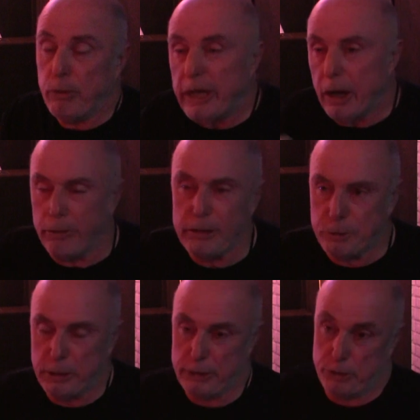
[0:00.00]
we are,
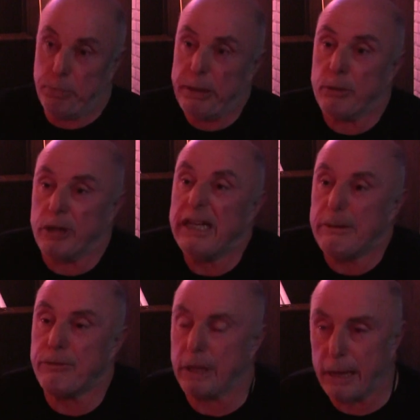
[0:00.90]
it's the people that
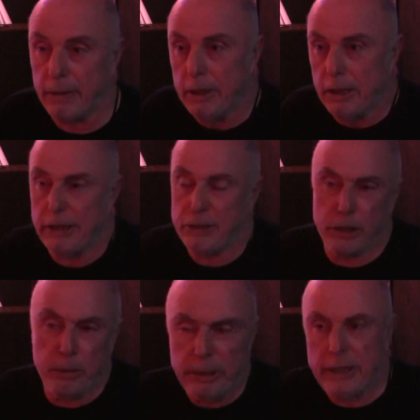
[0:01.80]
live there, and it's a
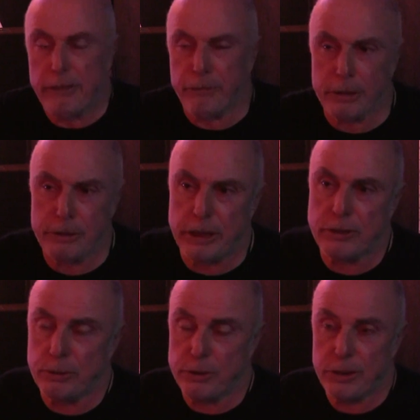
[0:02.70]
completely different
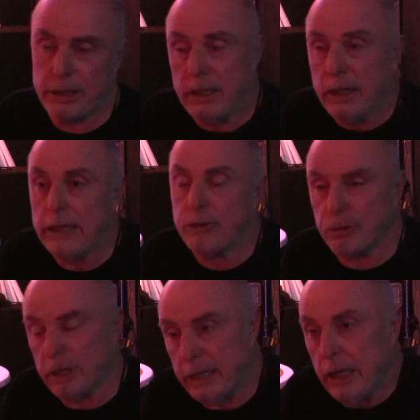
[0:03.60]
constituency,
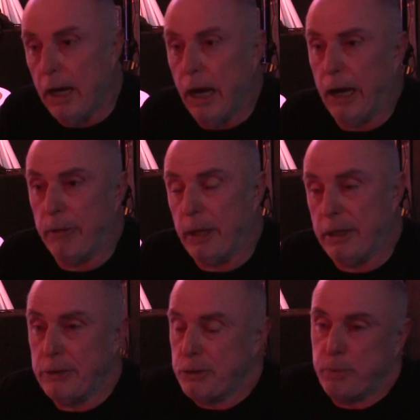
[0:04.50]
literally.
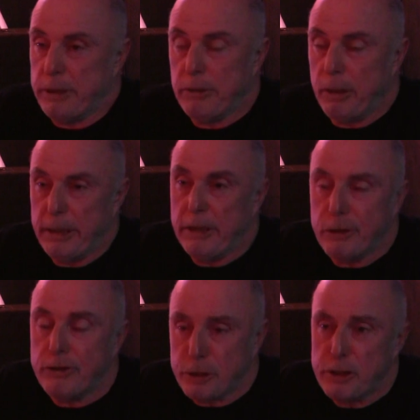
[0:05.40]
And it's been, I mean,
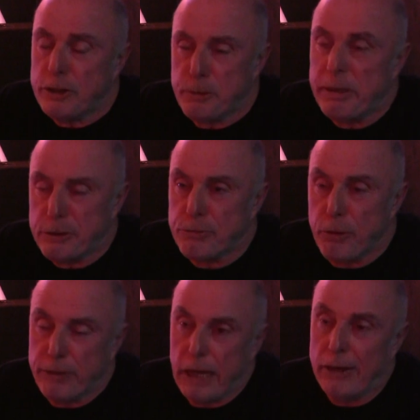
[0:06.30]
the Spencer's
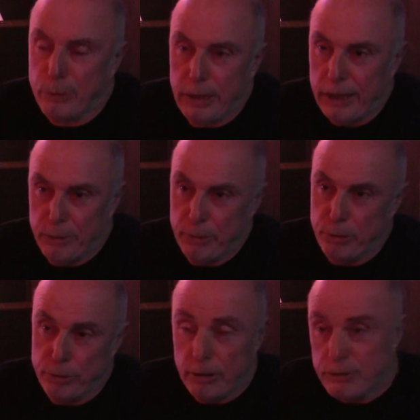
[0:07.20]
Croft cat could get in with a
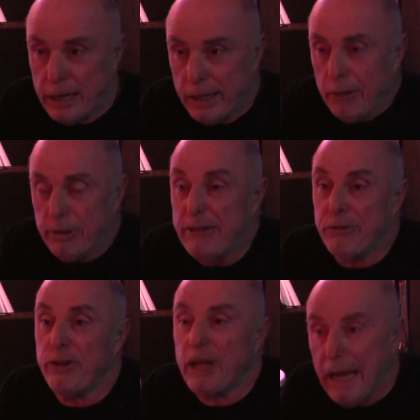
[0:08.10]
blue rosette, but
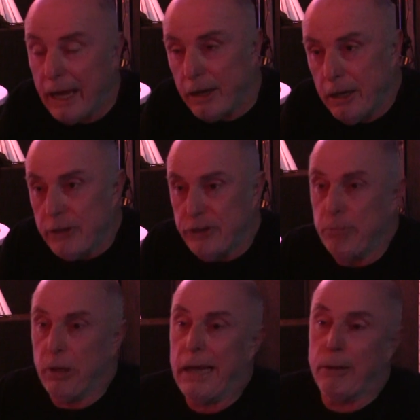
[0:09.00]
even there,
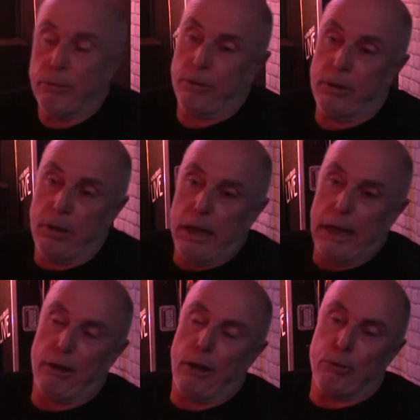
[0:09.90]
Tim Loughton,
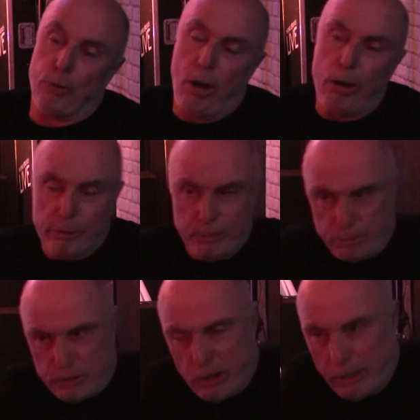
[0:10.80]
our local
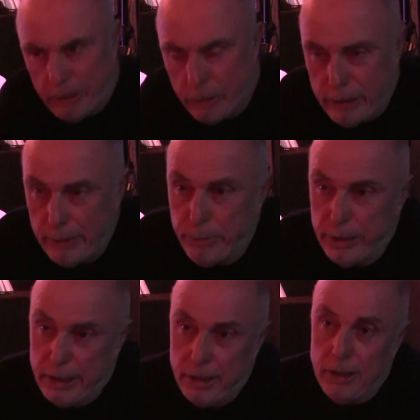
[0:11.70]
horrible slimy local
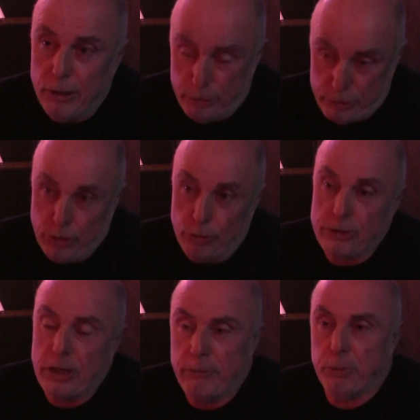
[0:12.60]
MP, got the
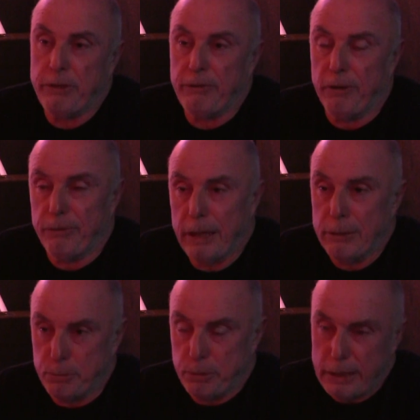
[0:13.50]
same
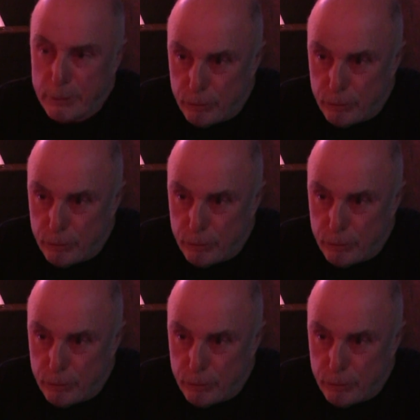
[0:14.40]
25,000. But